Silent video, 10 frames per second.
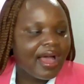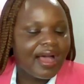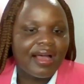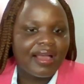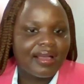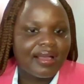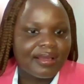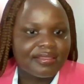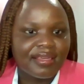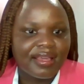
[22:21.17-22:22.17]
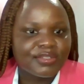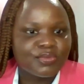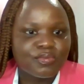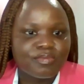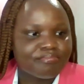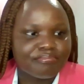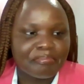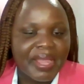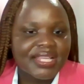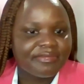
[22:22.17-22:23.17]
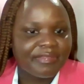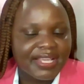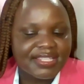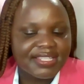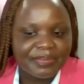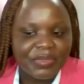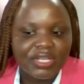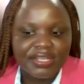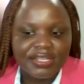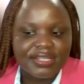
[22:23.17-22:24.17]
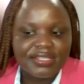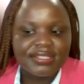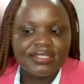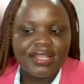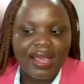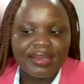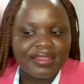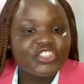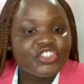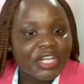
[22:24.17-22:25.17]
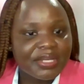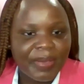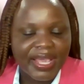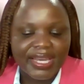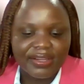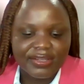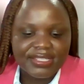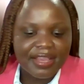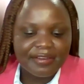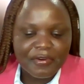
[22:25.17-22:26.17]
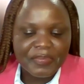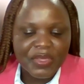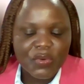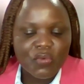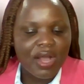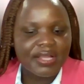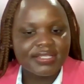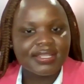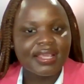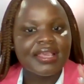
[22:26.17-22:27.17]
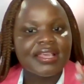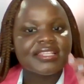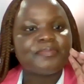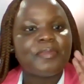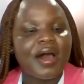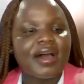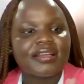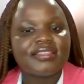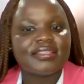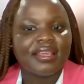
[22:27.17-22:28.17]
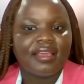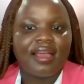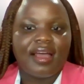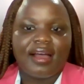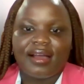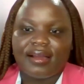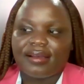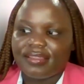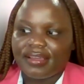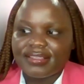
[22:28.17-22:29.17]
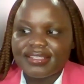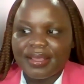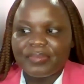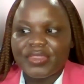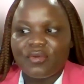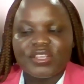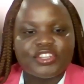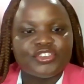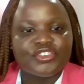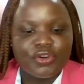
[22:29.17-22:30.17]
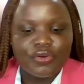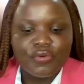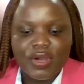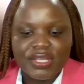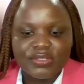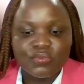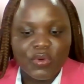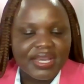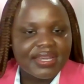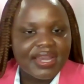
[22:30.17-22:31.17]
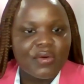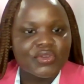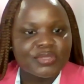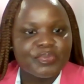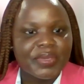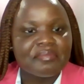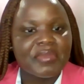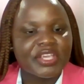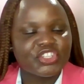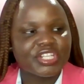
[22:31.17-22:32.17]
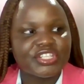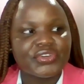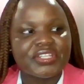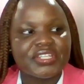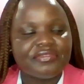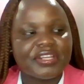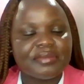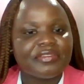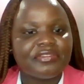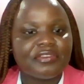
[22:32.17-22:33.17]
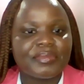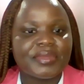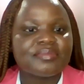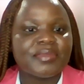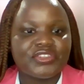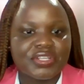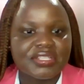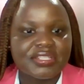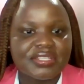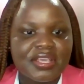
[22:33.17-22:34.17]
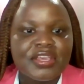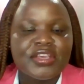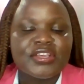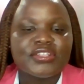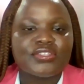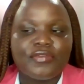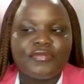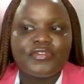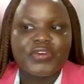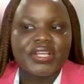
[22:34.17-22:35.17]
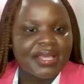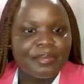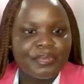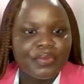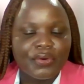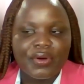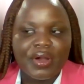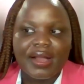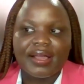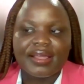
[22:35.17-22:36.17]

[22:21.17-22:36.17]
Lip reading: that makes flight simulators and they train pilots. And for me, what sparked that something wasn't wrong was when I was being measured on different performance metrics. So, for example,